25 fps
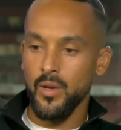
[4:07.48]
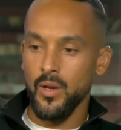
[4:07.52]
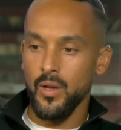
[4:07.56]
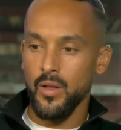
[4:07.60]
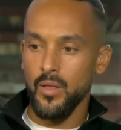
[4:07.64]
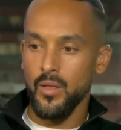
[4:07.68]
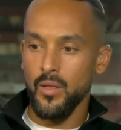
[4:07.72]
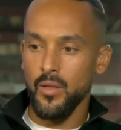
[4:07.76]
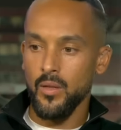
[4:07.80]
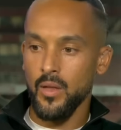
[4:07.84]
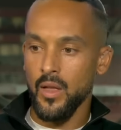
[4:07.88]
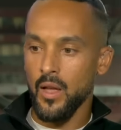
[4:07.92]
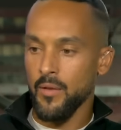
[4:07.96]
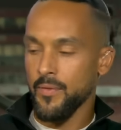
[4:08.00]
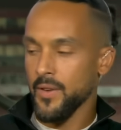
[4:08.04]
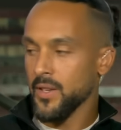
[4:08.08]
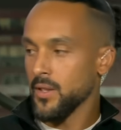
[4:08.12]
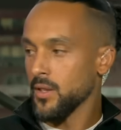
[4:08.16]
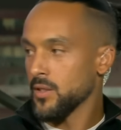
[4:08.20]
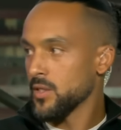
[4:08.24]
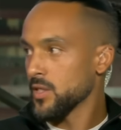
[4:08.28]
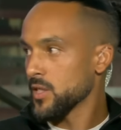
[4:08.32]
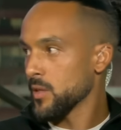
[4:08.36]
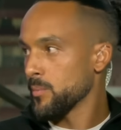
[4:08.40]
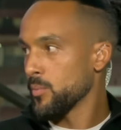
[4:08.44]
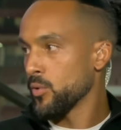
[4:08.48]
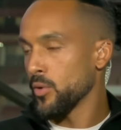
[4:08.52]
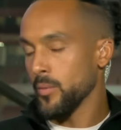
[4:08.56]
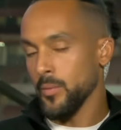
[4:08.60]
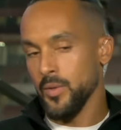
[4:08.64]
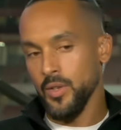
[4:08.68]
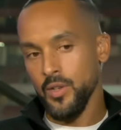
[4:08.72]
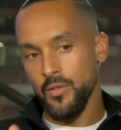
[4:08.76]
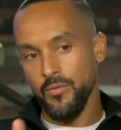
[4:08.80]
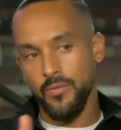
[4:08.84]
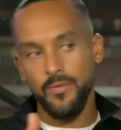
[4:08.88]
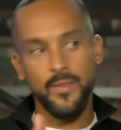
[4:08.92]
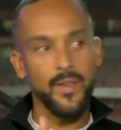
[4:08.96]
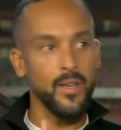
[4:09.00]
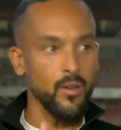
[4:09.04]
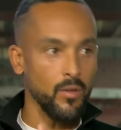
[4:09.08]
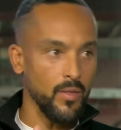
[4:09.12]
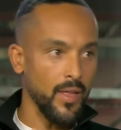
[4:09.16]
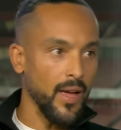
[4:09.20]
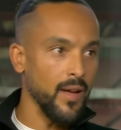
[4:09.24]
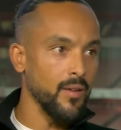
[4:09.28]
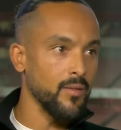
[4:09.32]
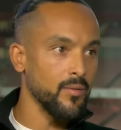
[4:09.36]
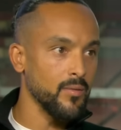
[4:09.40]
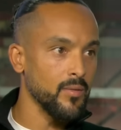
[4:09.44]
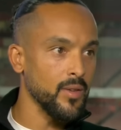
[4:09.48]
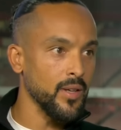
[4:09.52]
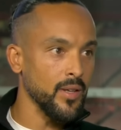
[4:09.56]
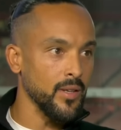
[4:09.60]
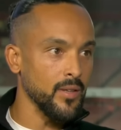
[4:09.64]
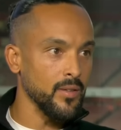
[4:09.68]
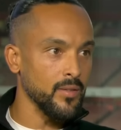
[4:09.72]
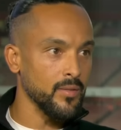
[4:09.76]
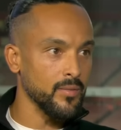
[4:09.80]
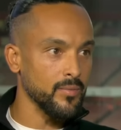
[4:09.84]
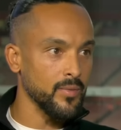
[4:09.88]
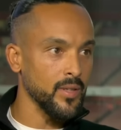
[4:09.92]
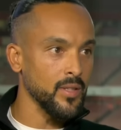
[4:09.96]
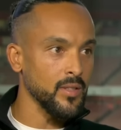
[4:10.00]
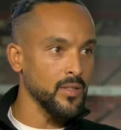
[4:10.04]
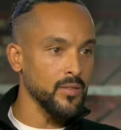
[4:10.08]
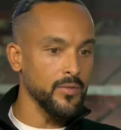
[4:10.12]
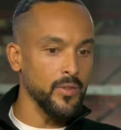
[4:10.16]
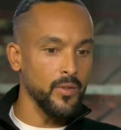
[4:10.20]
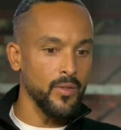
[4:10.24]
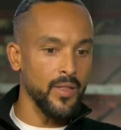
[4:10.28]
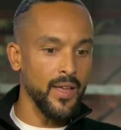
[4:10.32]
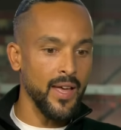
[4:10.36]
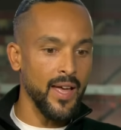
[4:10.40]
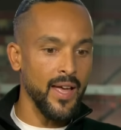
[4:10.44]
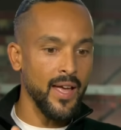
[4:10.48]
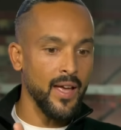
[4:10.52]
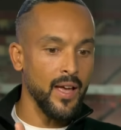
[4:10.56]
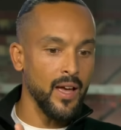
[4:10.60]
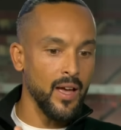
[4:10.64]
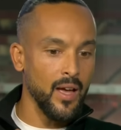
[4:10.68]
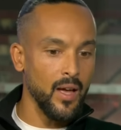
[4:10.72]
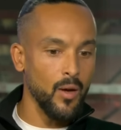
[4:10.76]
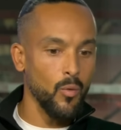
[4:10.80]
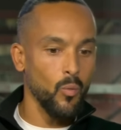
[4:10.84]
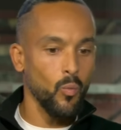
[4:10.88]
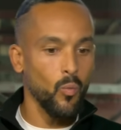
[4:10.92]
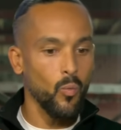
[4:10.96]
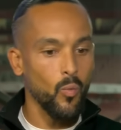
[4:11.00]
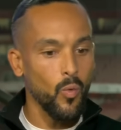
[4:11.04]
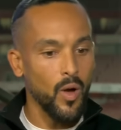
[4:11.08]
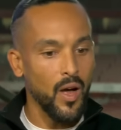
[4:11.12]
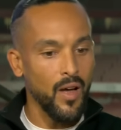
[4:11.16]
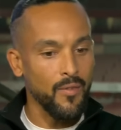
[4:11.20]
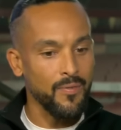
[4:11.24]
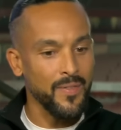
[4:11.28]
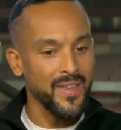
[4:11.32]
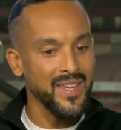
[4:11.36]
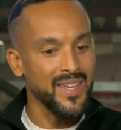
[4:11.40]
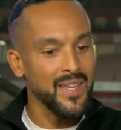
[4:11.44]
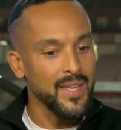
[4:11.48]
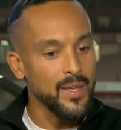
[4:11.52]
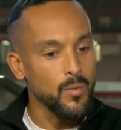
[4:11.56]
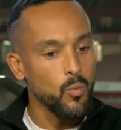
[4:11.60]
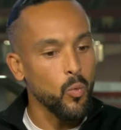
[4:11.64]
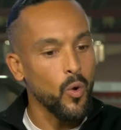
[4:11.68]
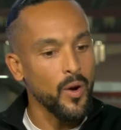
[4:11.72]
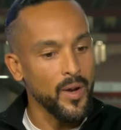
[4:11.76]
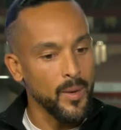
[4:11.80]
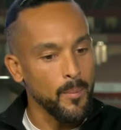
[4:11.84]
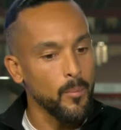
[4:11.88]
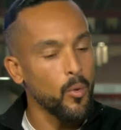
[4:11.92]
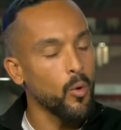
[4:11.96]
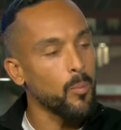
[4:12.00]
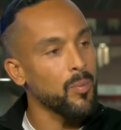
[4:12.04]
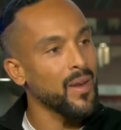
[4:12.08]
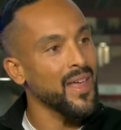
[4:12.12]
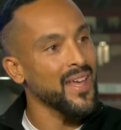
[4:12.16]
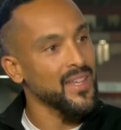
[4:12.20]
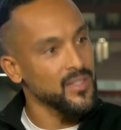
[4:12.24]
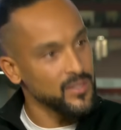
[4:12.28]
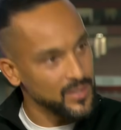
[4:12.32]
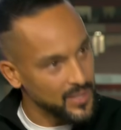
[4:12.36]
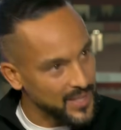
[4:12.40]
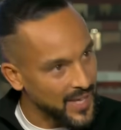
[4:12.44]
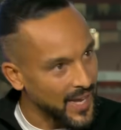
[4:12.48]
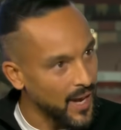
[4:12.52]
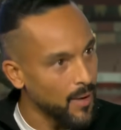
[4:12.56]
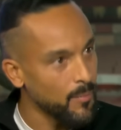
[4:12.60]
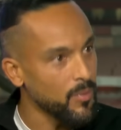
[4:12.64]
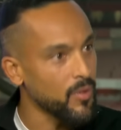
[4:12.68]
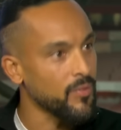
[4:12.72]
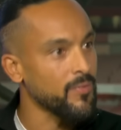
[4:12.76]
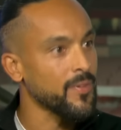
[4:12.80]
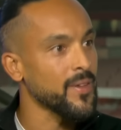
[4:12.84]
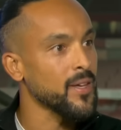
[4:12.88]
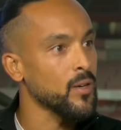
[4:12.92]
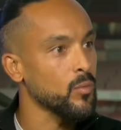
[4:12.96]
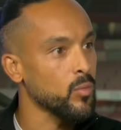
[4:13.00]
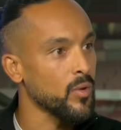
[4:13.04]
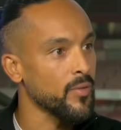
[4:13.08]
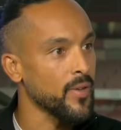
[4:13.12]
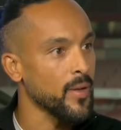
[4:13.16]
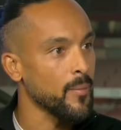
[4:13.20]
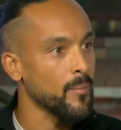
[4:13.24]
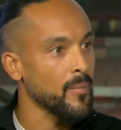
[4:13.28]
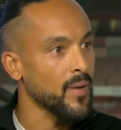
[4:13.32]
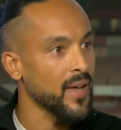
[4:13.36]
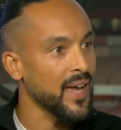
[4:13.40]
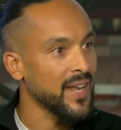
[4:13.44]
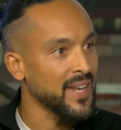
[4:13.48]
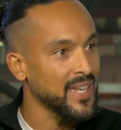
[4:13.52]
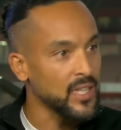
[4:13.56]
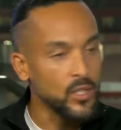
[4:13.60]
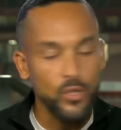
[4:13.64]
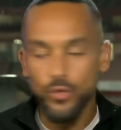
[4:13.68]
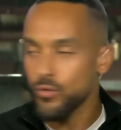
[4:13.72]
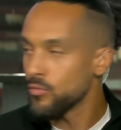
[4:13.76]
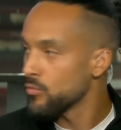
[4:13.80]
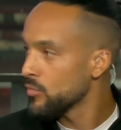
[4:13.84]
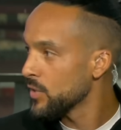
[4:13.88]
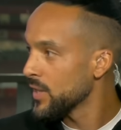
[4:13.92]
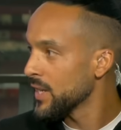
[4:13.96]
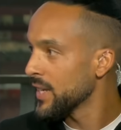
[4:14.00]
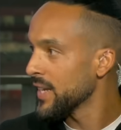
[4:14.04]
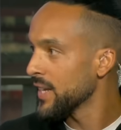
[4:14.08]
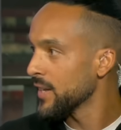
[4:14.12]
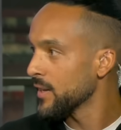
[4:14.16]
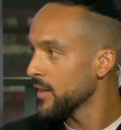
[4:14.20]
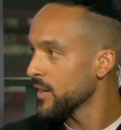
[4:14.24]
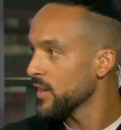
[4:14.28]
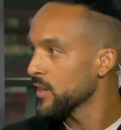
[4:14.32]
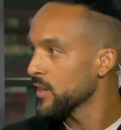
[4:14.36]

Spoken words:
But I think the disappointment, you can feel that in his interview there. I think he wanted more players to get up the field with him and he couldn't really